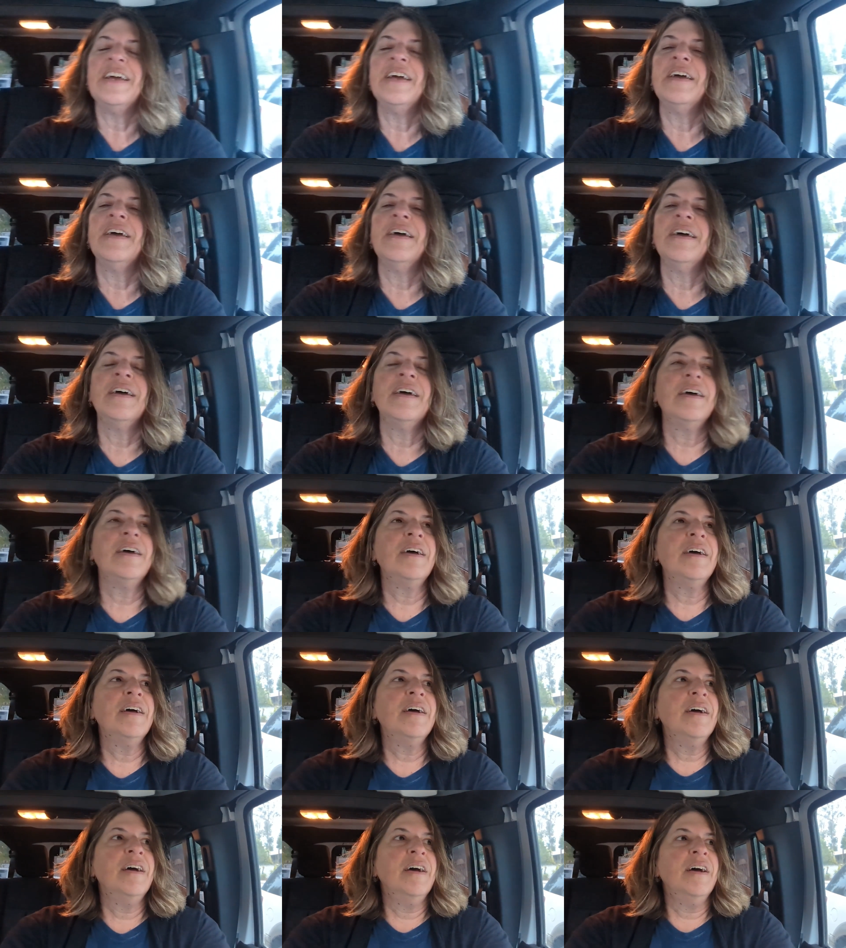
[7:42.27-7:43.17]

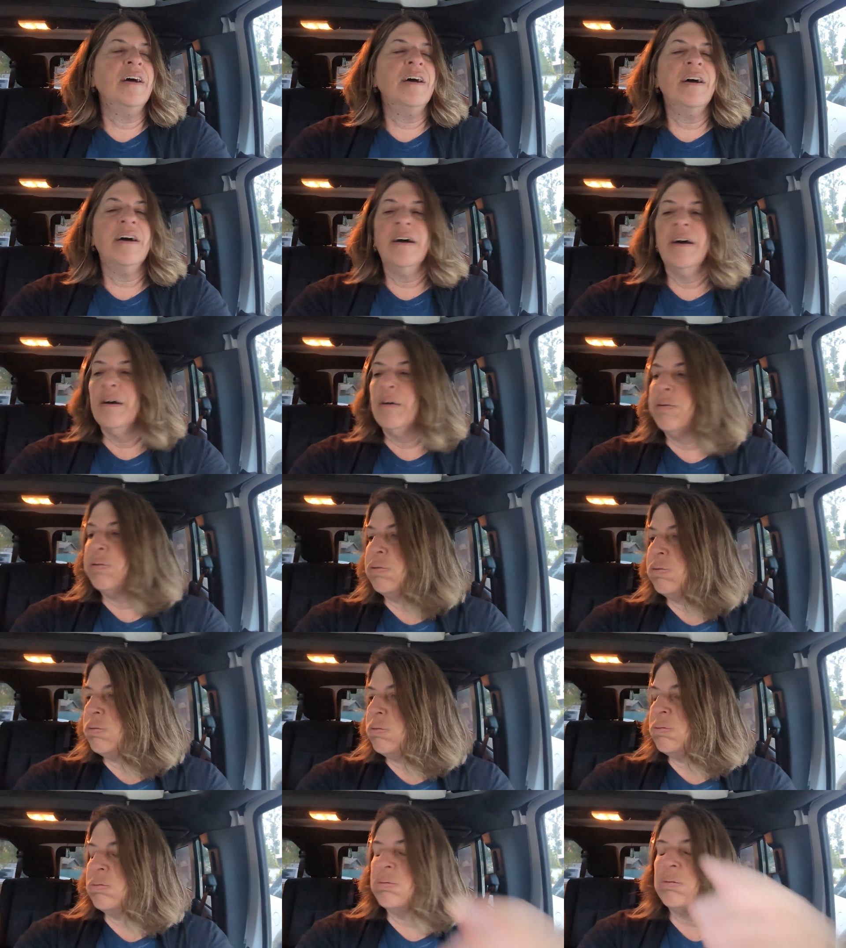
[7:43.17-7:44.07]

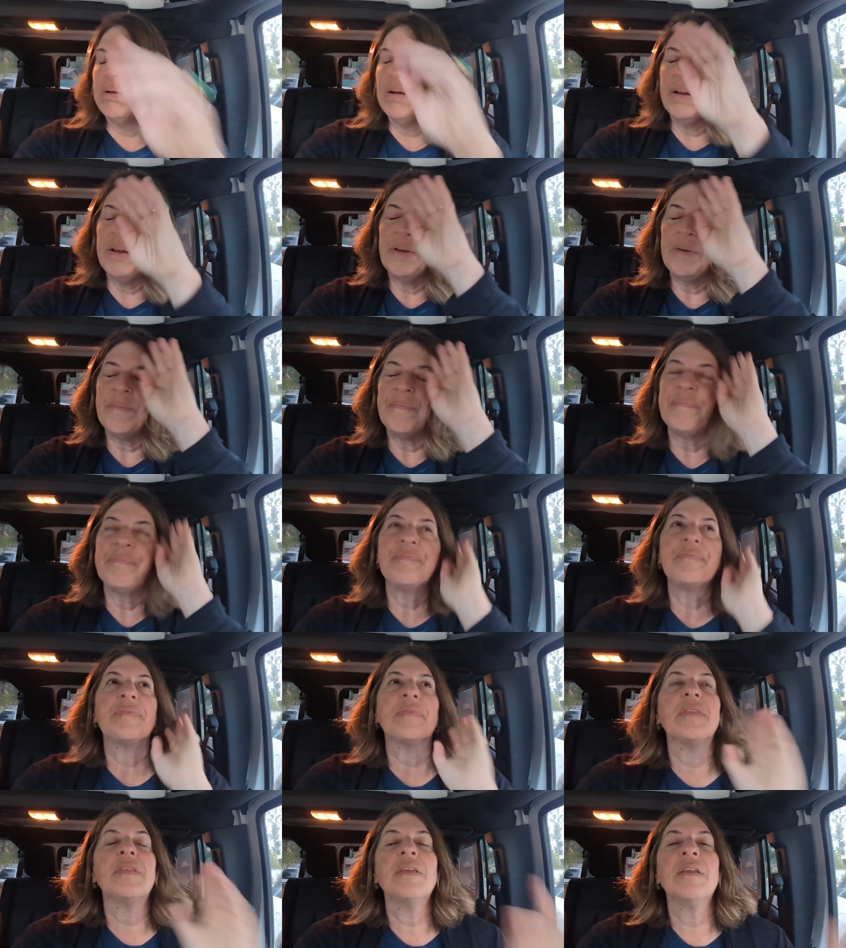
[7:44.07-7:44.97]

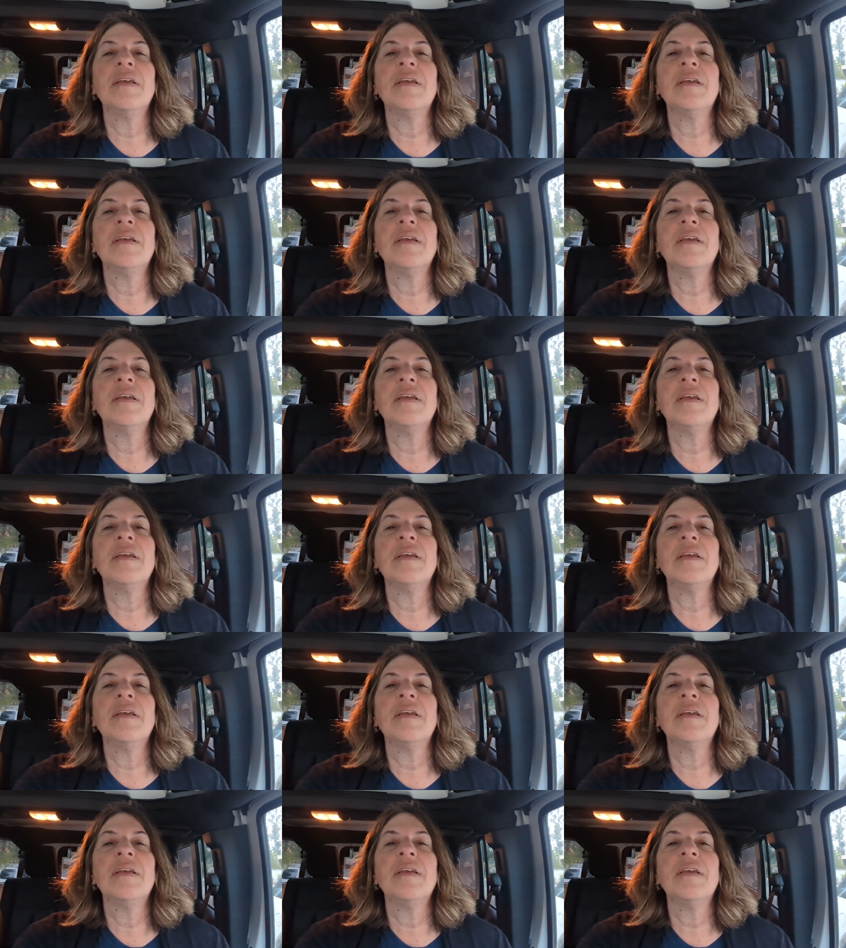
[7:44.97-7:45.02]
(no one is talking)